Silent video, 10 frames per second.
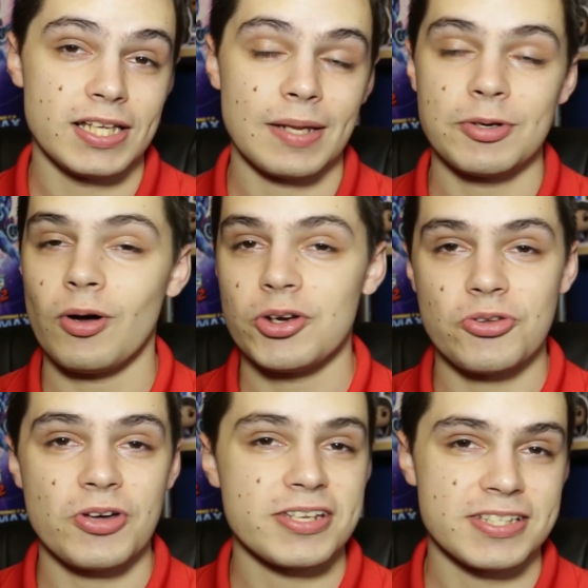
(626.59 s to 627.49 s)
Let me know all your
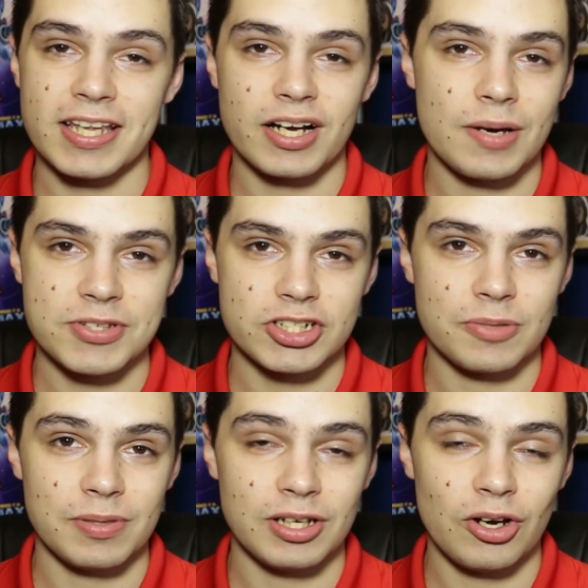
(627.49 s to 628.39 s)
thoughts in that comment
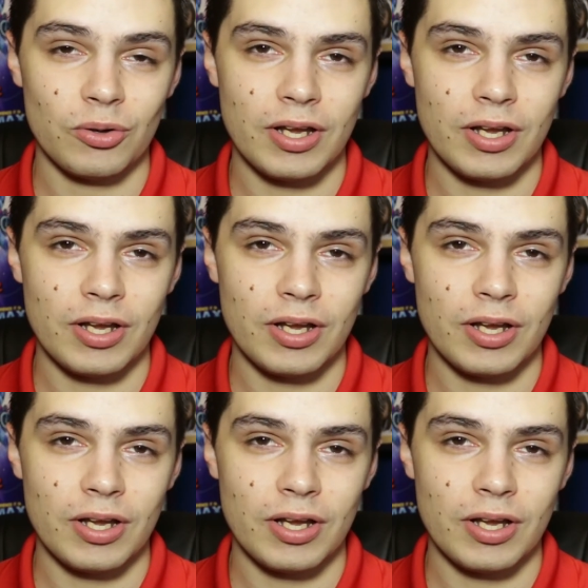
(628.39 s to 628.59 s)
section below.